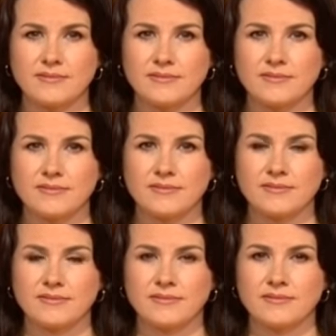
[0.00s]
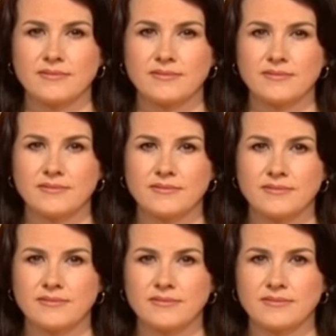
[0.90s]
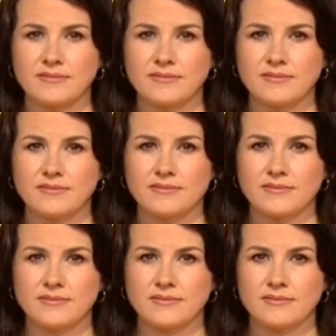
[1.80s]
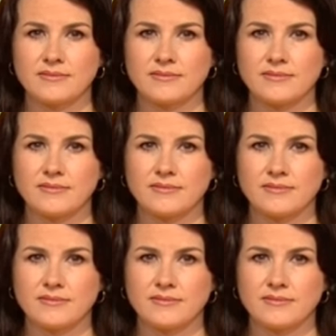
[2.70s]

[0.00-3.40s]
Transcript: The person shown says nothing.